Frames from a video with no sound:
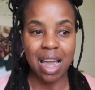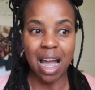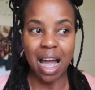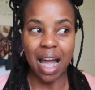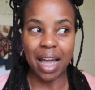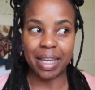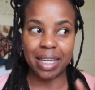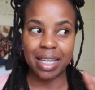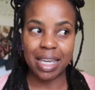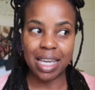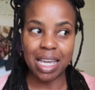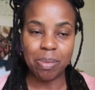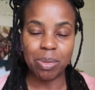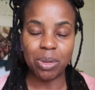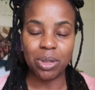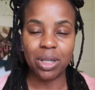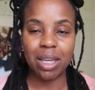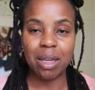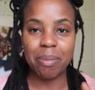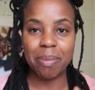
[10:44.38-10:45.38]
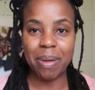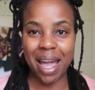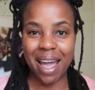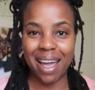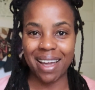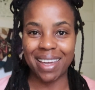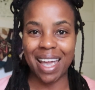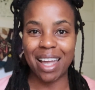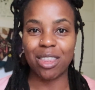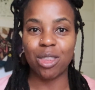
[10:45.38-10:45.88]
I keep looking
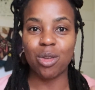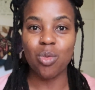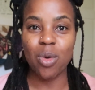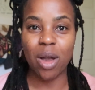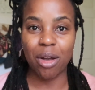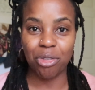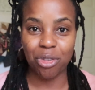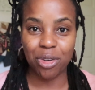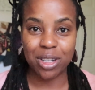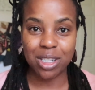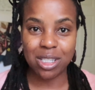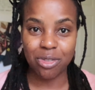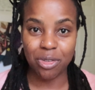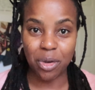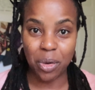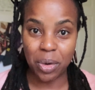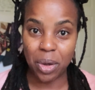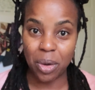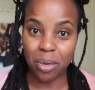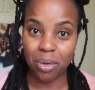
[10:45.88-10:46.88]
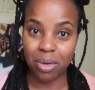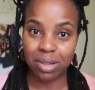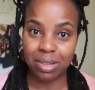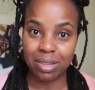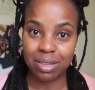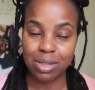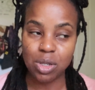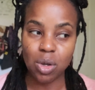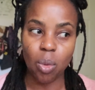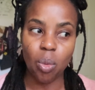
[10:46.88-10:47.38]
back at the reference photo.
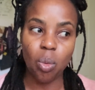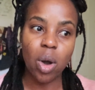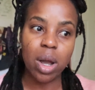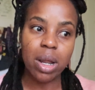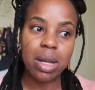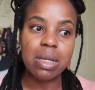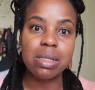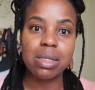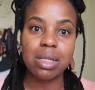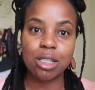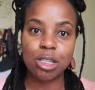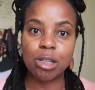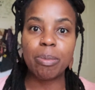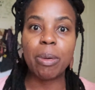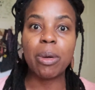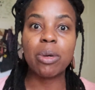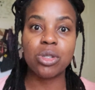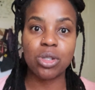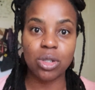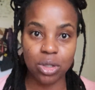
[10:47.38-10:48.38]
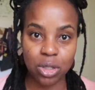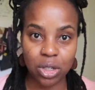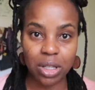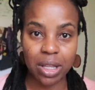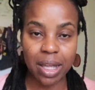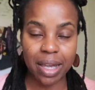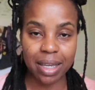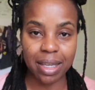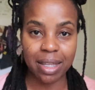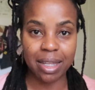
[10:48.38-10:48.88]
So what is this supposed to look
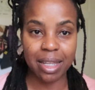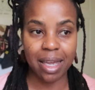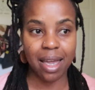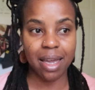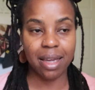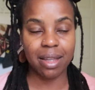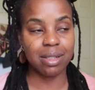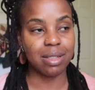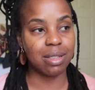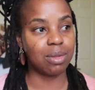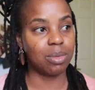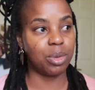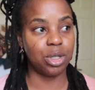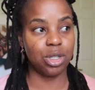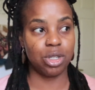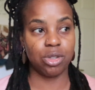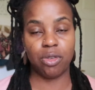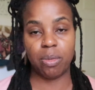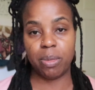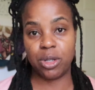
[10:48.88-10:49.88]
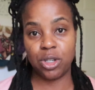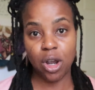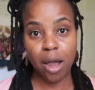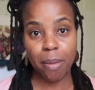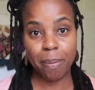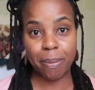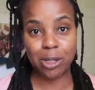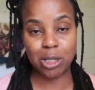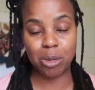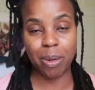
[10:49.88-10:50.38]
like in the end? Which from a
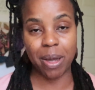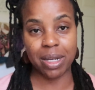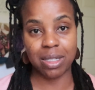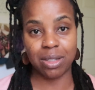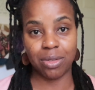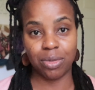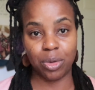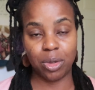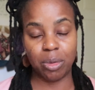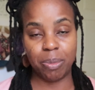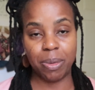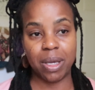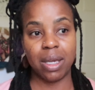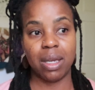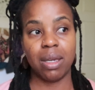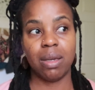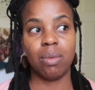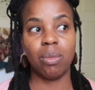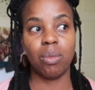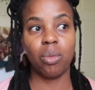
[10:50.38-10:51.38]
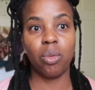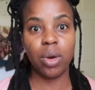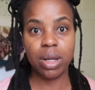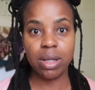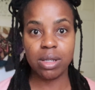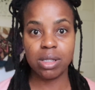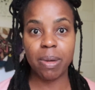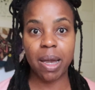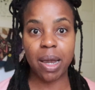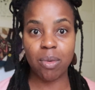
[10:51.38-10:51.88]
job perspective would be, what
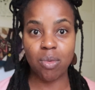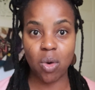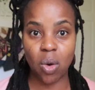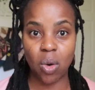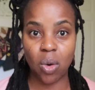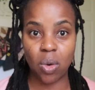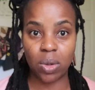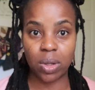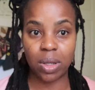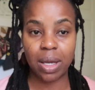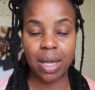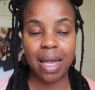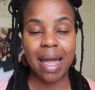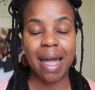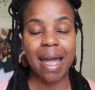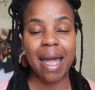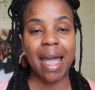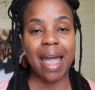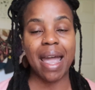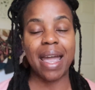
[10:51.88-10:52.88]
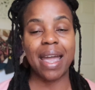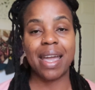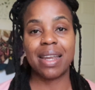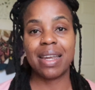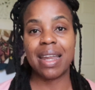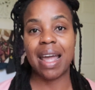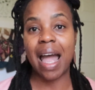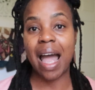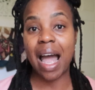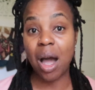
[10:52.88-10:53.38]
is my role
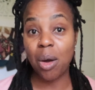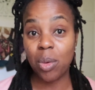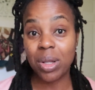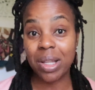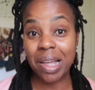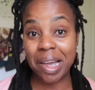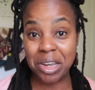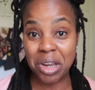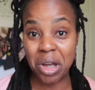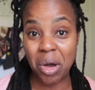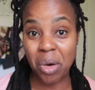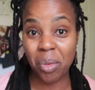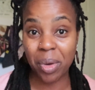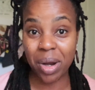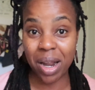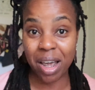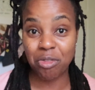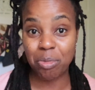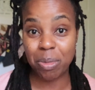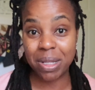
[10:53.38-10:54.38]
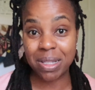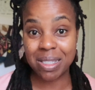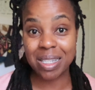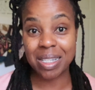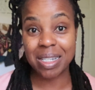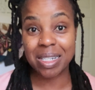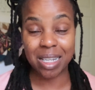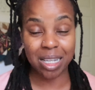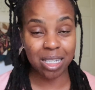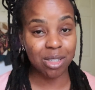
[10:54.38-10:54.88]
and how will I know when I've been
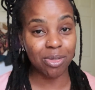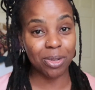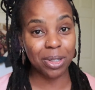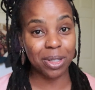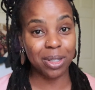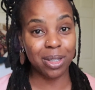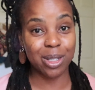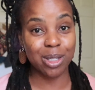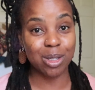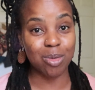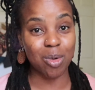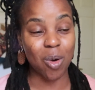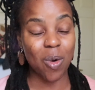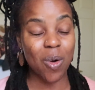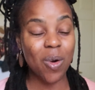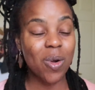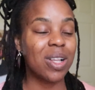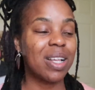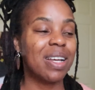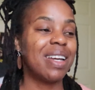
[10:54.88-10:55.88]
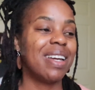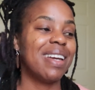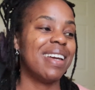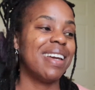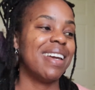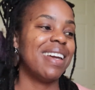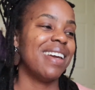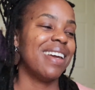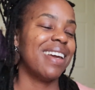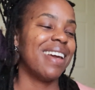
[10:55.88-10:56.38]
successful in this role?
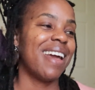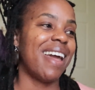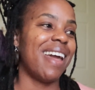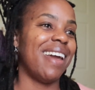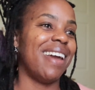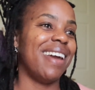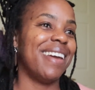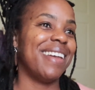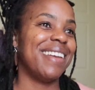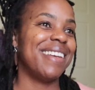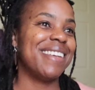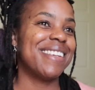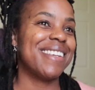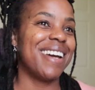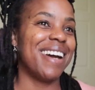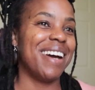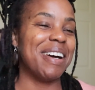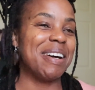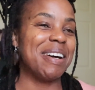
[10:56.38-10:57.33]
And